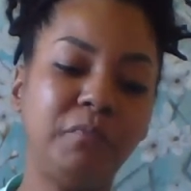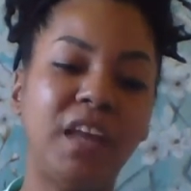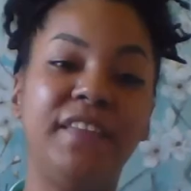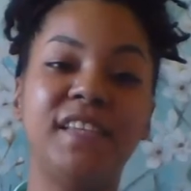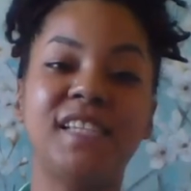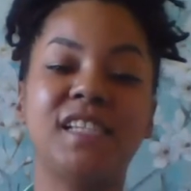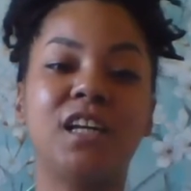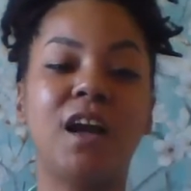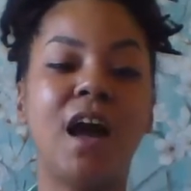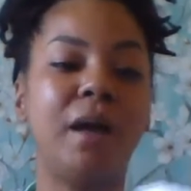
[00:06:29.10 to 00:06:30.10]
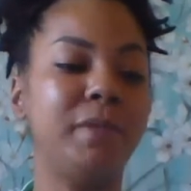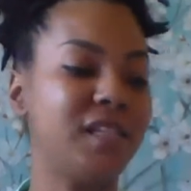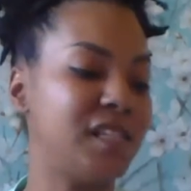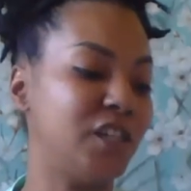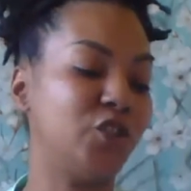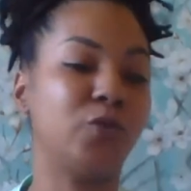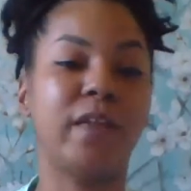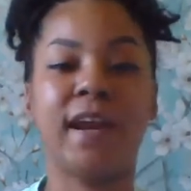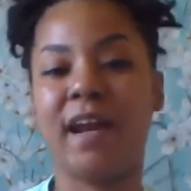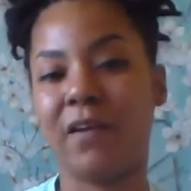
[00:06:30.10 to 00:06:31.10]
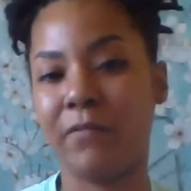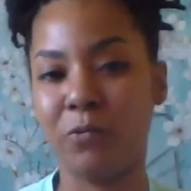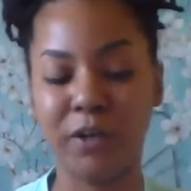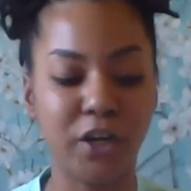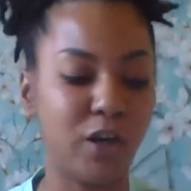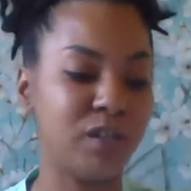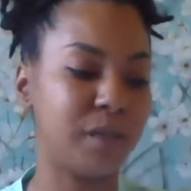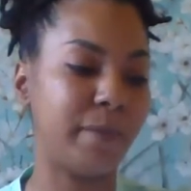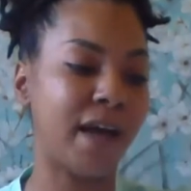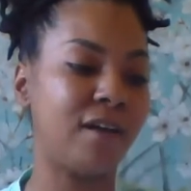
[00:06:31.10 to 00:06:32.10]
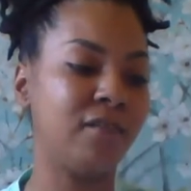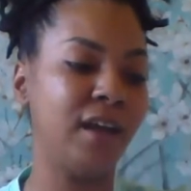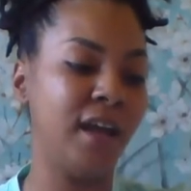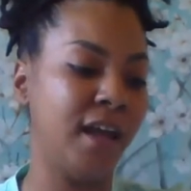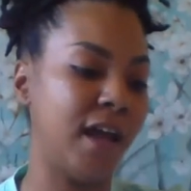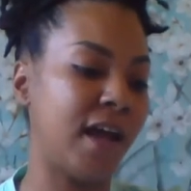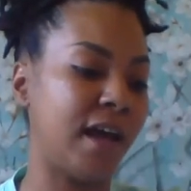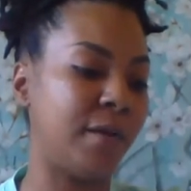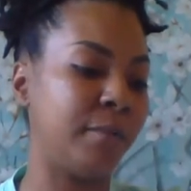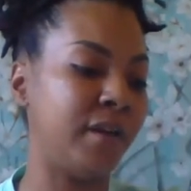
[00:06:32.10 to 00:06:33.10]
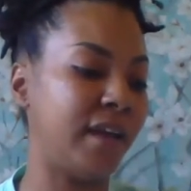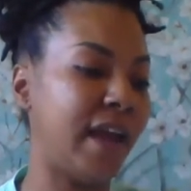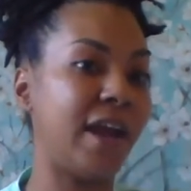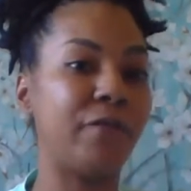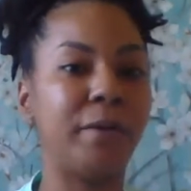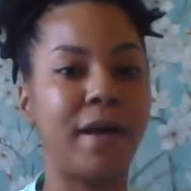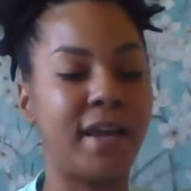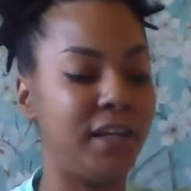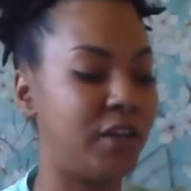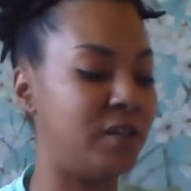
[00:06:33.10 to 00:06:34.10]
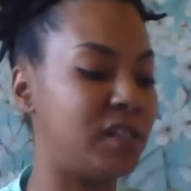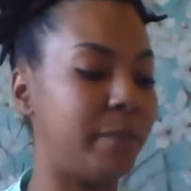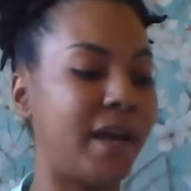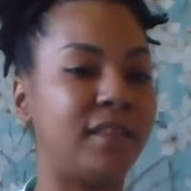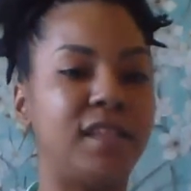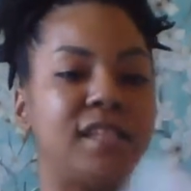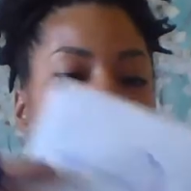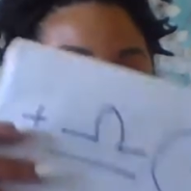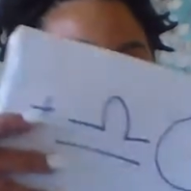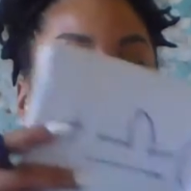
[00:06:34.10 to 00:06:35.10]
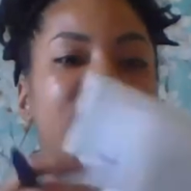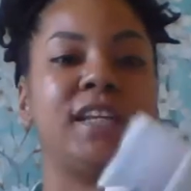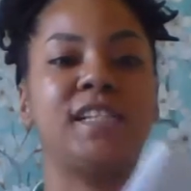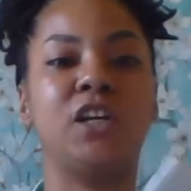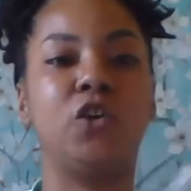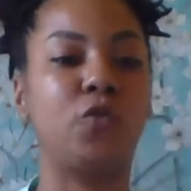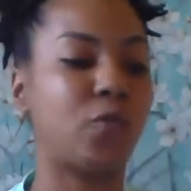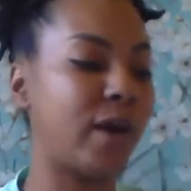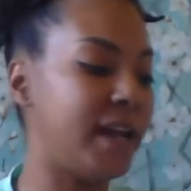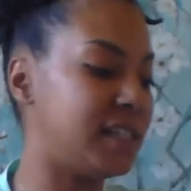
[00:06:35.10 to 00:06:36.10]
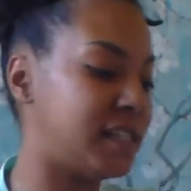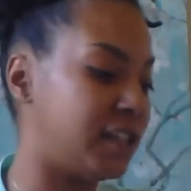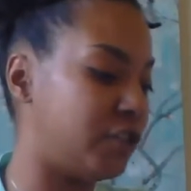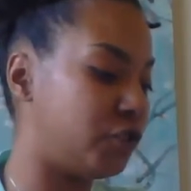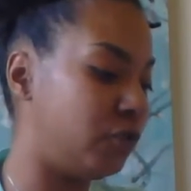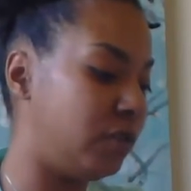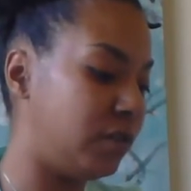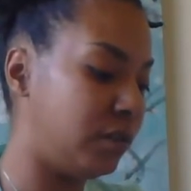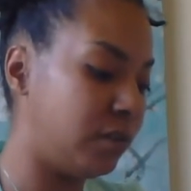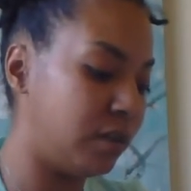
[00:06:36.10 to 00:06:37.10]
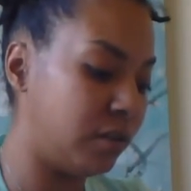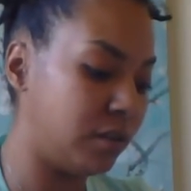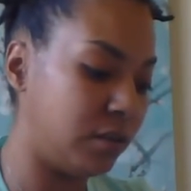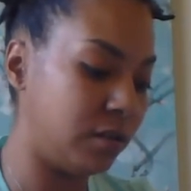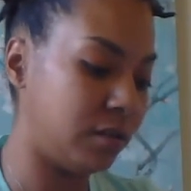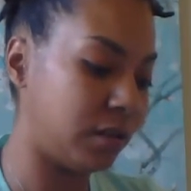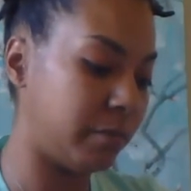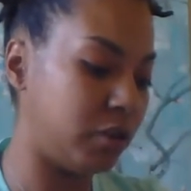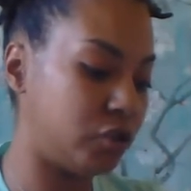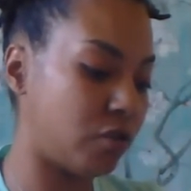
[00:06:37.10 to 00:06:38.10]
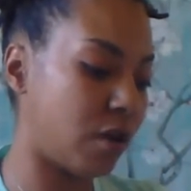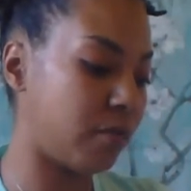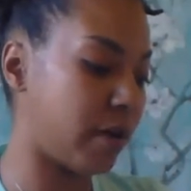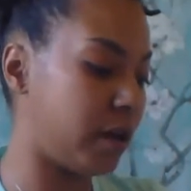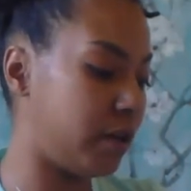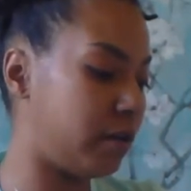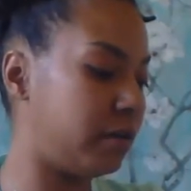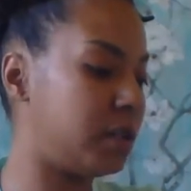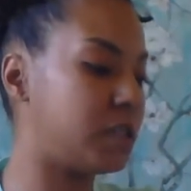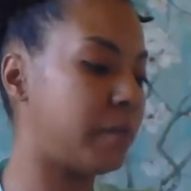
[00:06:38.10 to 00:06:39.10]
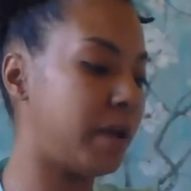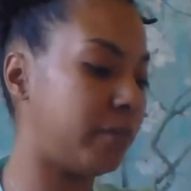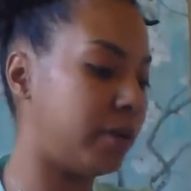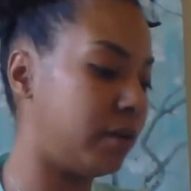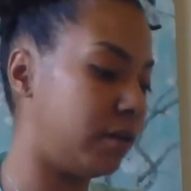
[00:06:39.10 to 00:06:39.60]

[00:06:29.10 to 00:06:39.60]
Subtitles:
and this is a common sigil that everyone knows about. Everybody knows about this sigil, and it's a great sigil. Let me draw it right here on this paper.